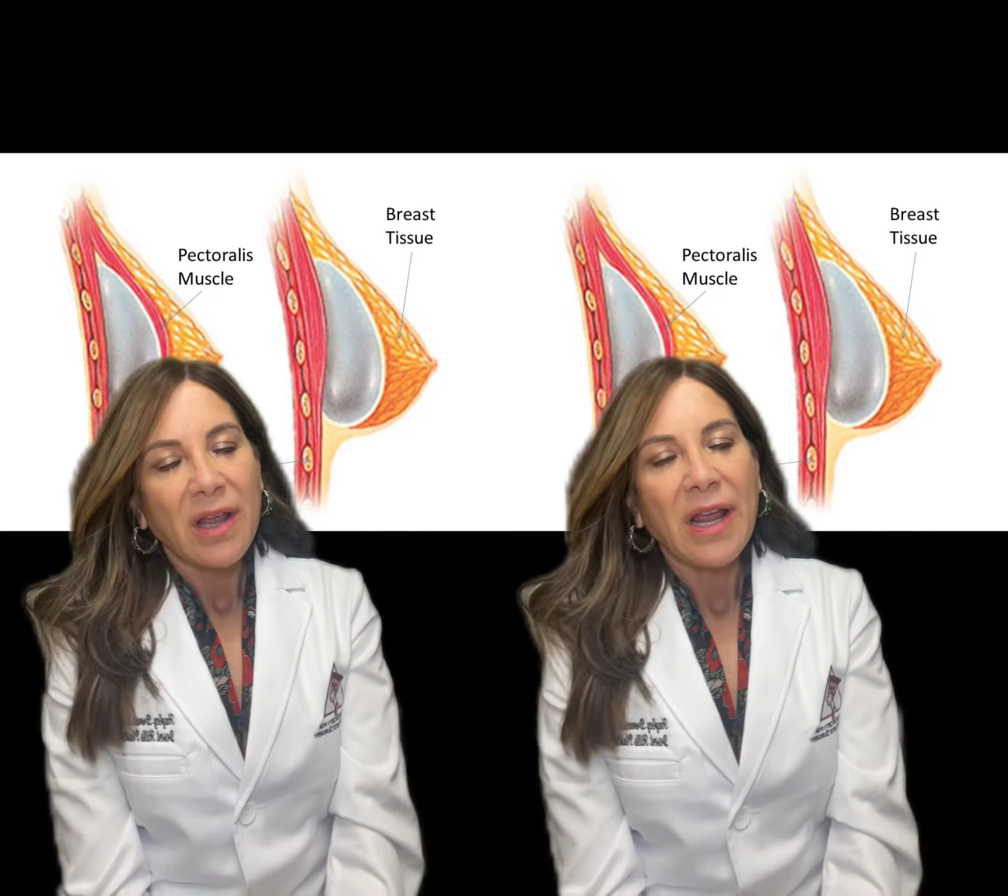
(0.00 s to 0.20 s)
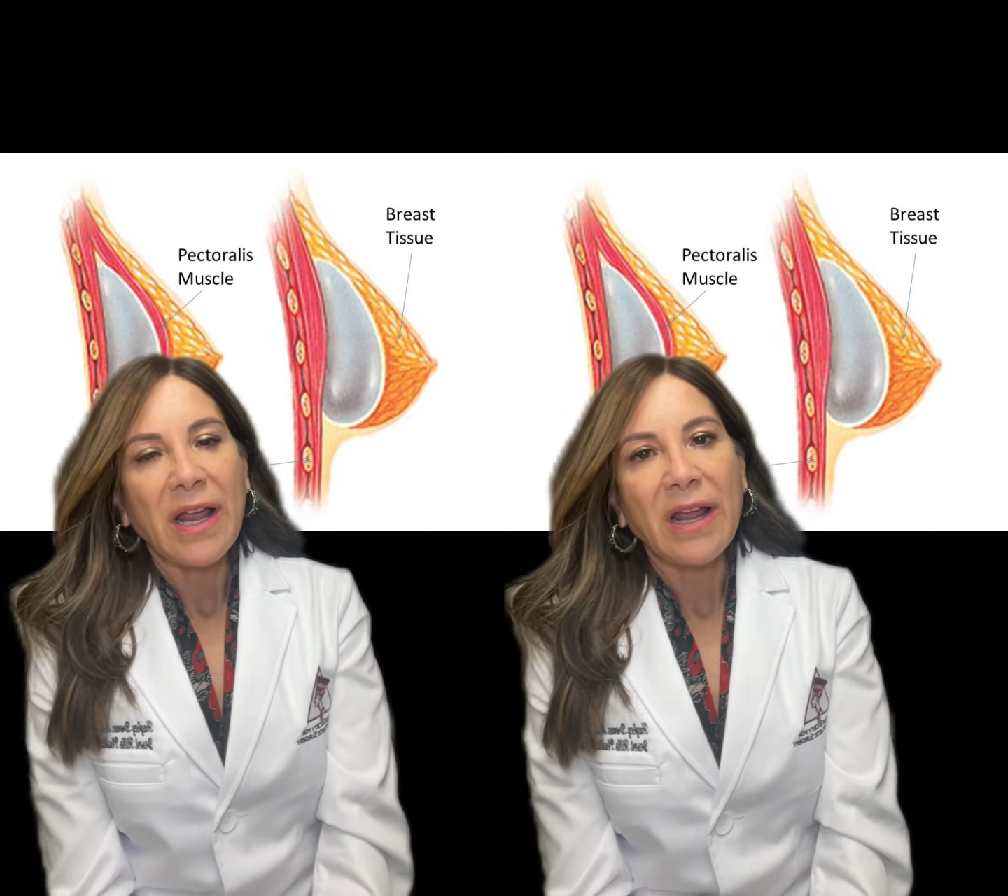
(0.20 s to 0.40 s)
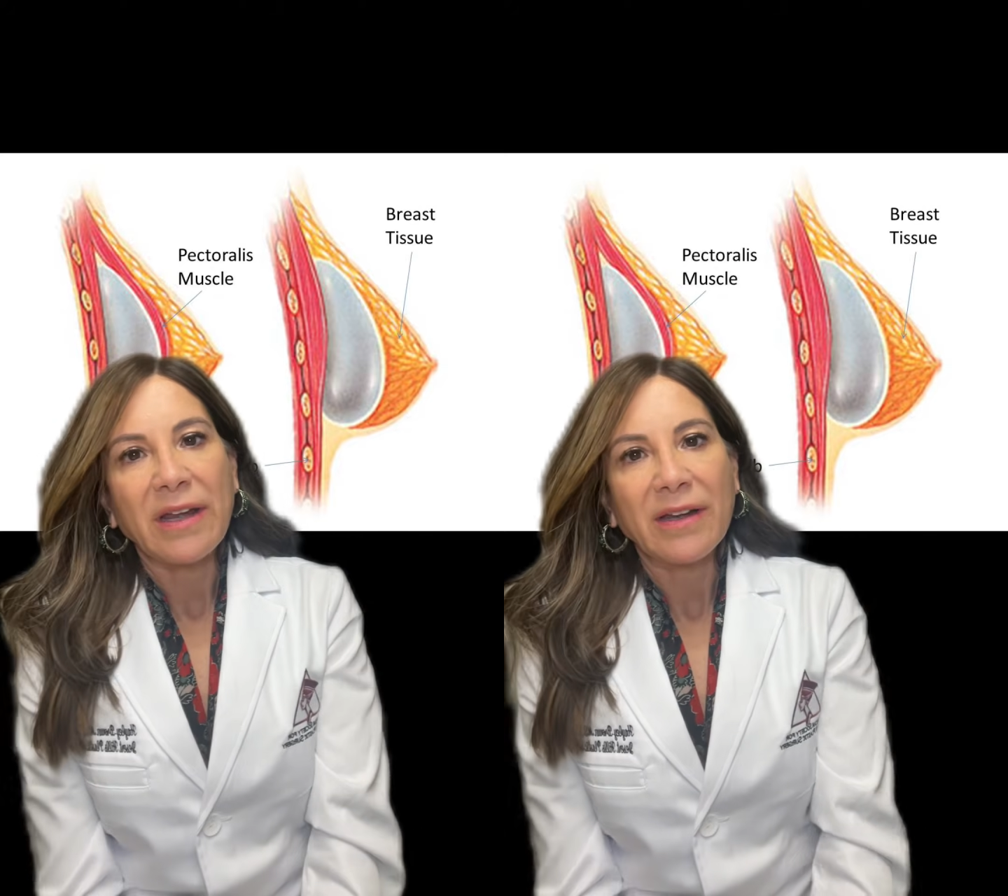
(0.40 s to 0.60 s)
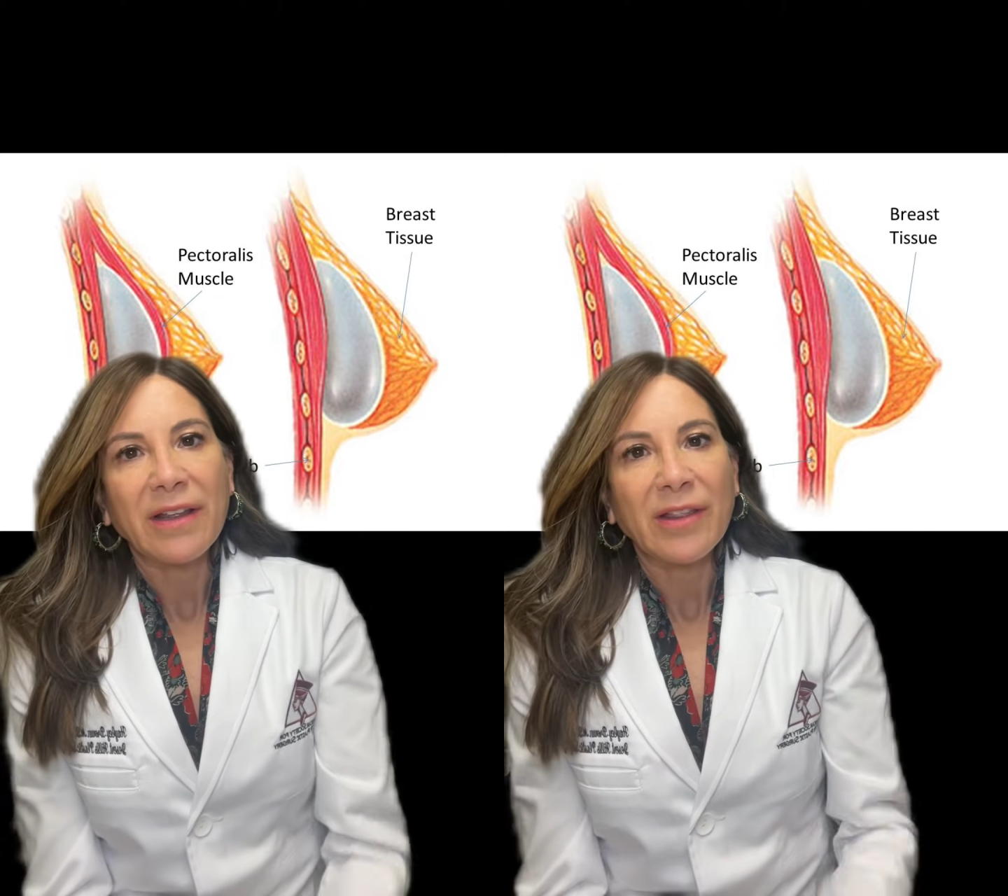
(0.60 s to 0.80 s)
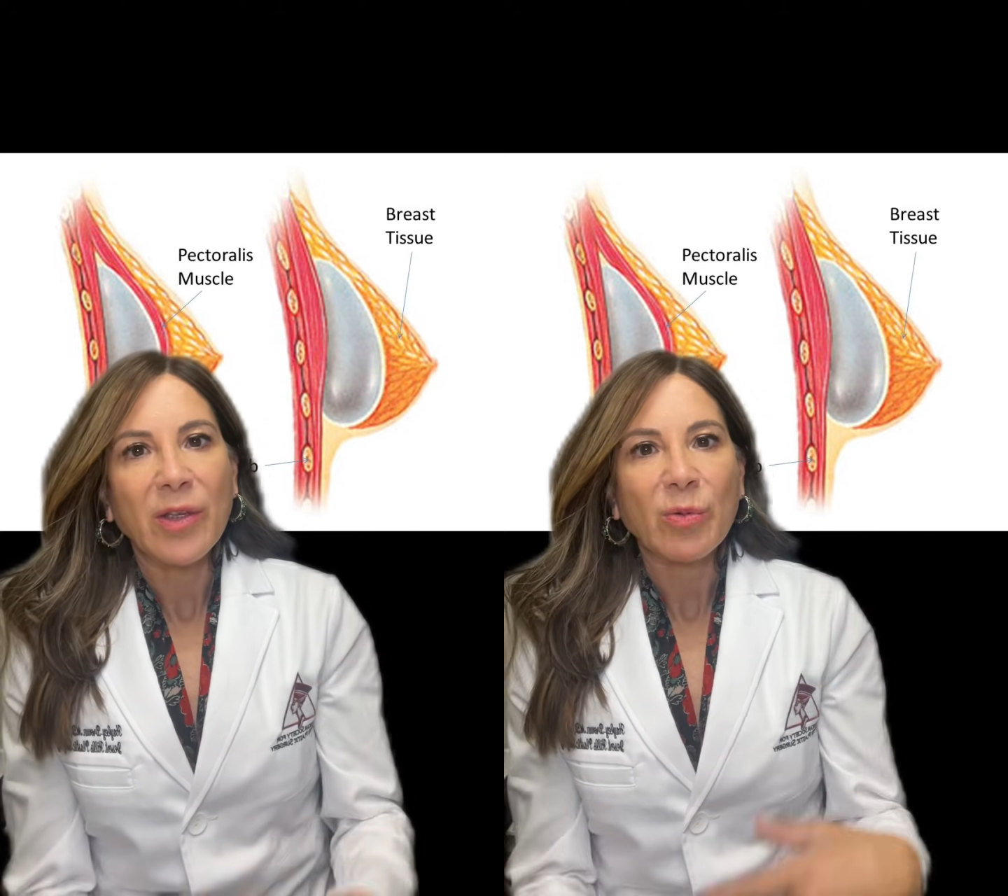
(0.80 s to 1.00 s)
And
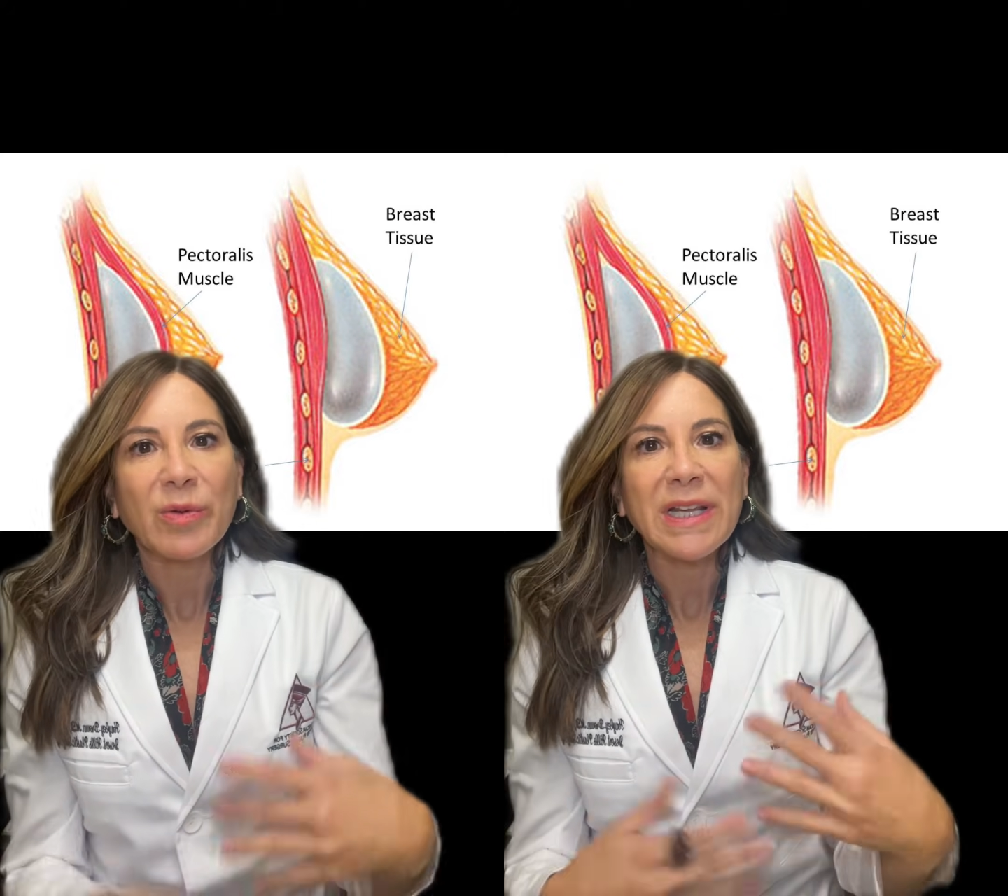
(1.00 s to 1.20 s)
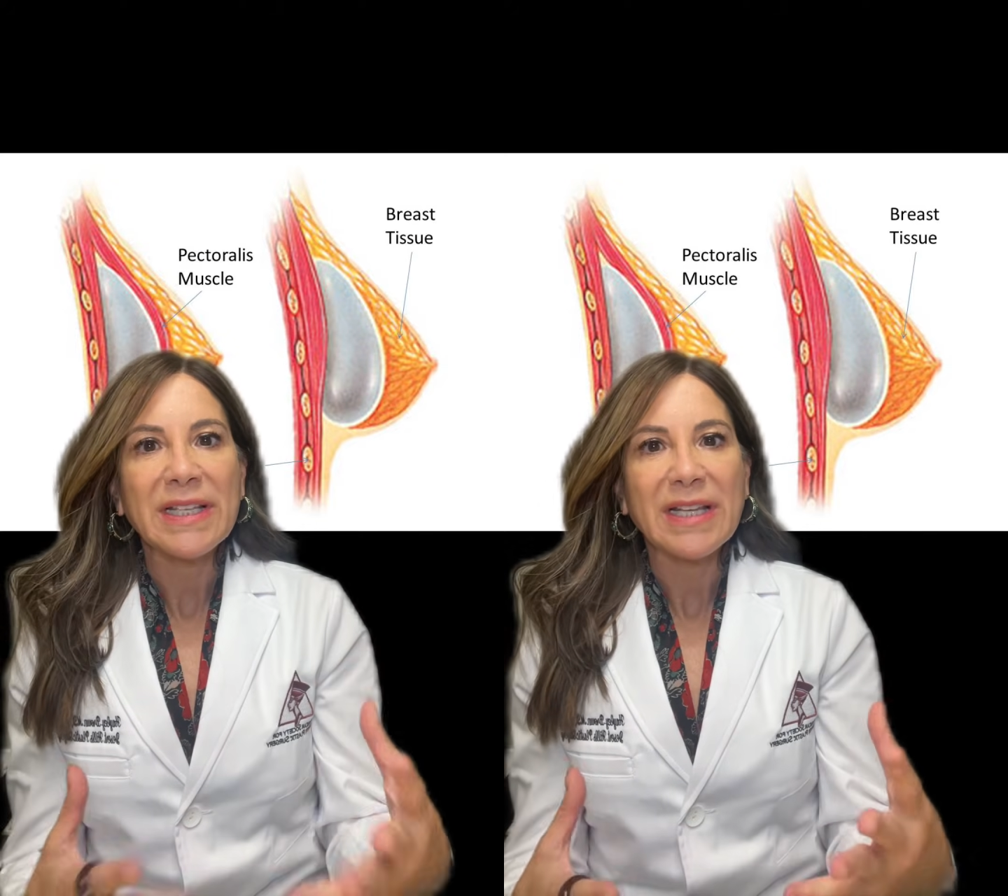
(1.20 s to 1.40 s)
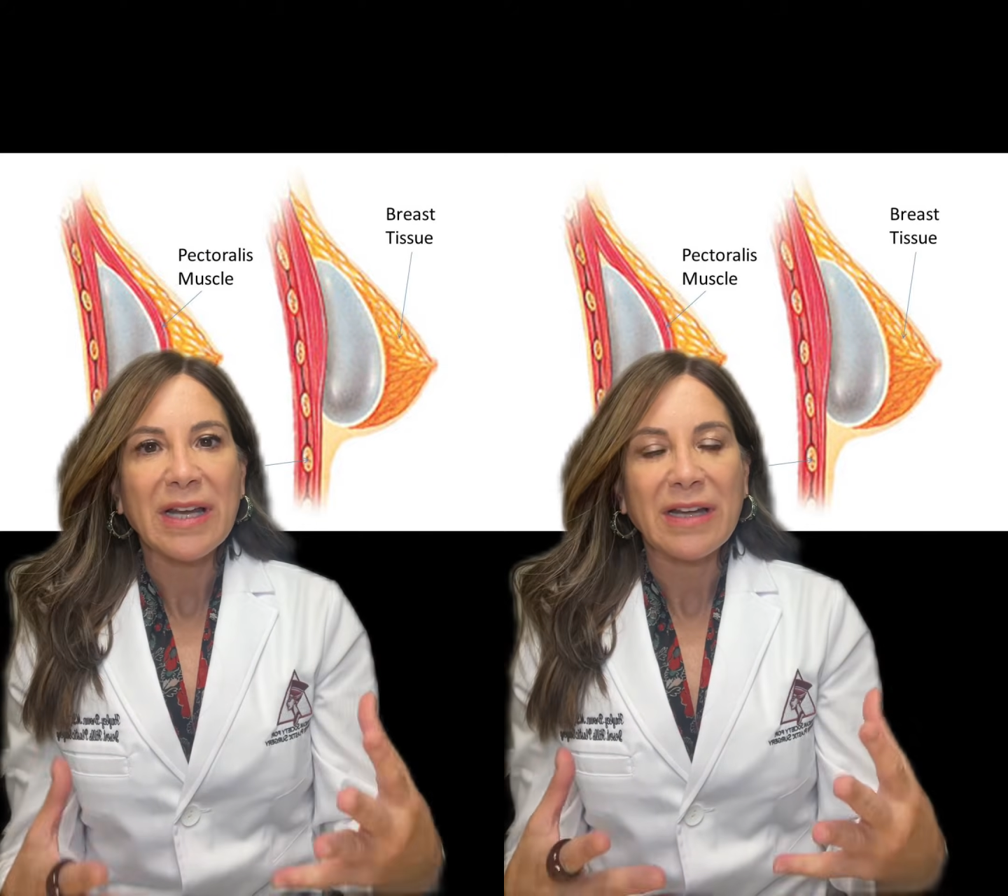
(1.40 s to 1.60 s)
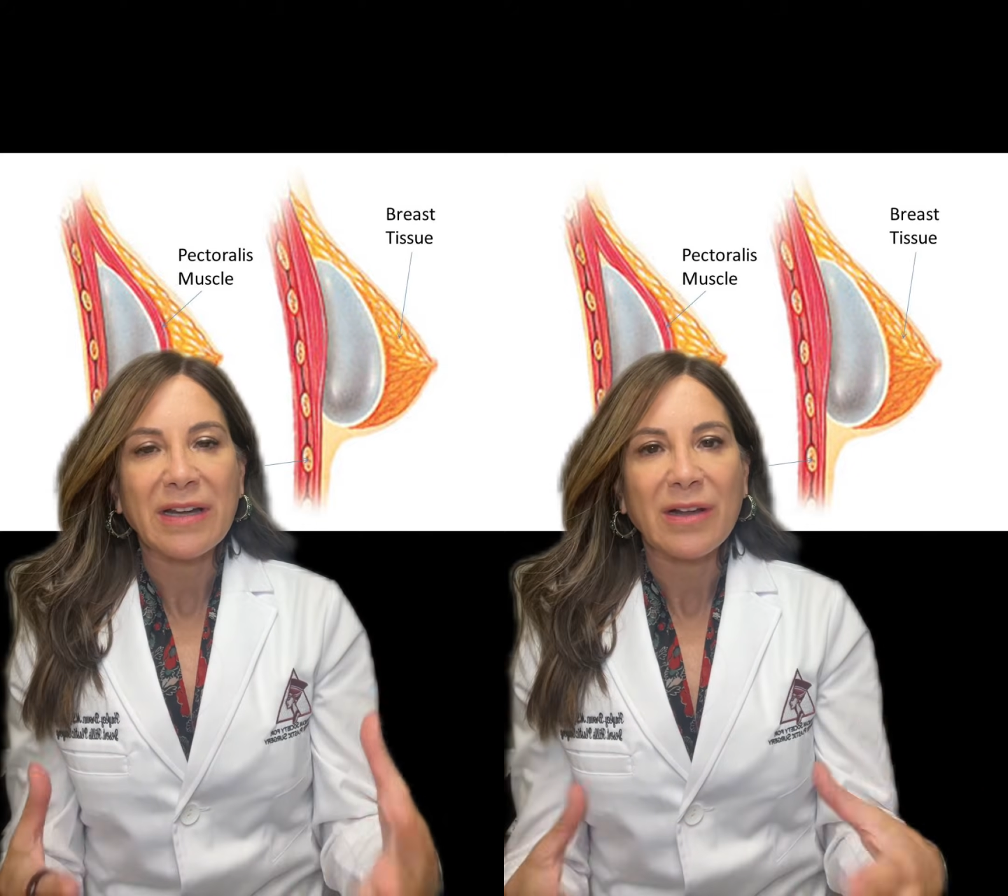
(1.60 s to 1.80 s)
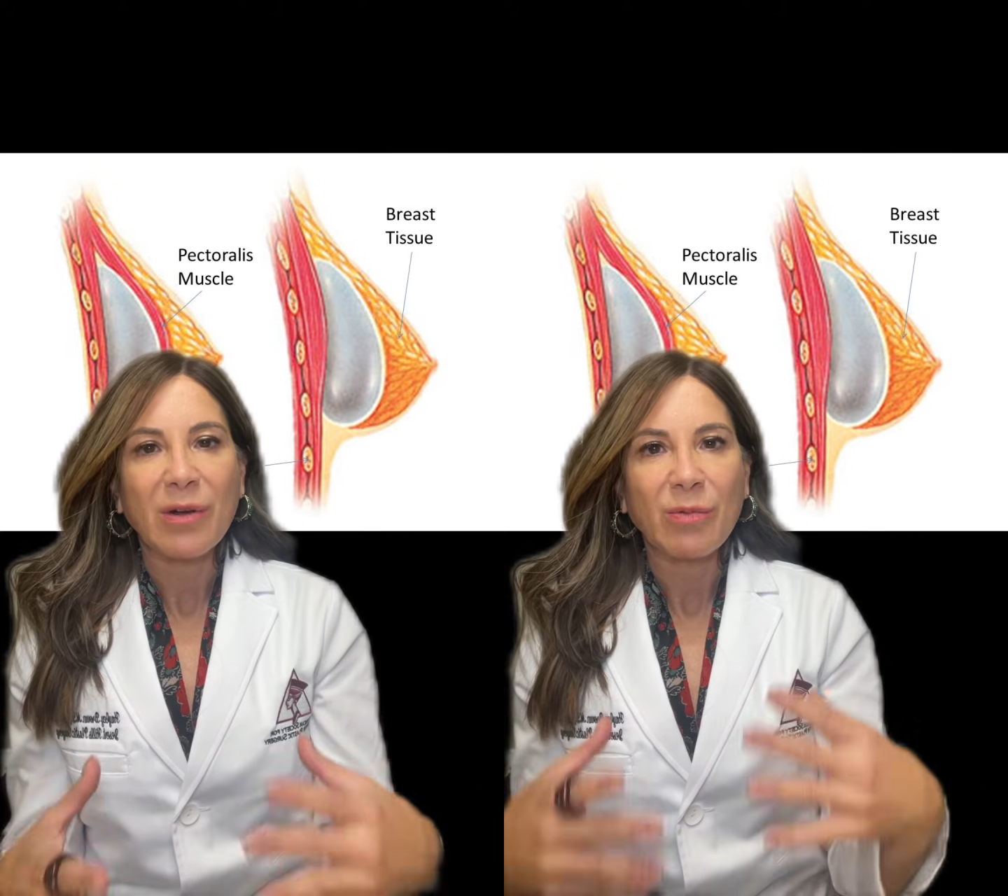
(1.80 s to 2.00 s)
the reason